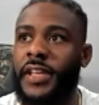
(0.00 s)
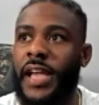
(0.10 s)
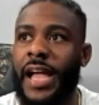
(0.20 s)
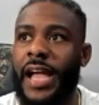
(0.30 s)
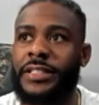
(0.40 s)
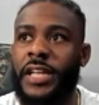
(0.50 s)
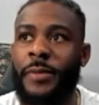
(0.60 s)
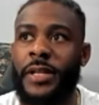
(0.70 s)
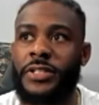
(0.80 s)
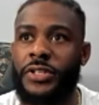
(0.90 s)
I think as
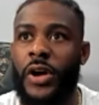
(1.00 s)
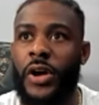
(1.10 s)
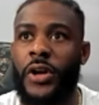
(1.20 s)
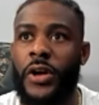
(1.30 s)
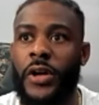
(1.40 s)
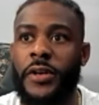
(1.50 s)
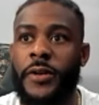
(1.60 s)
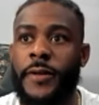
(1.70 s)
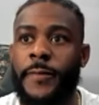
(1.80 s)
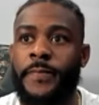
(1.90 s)
time has gone on,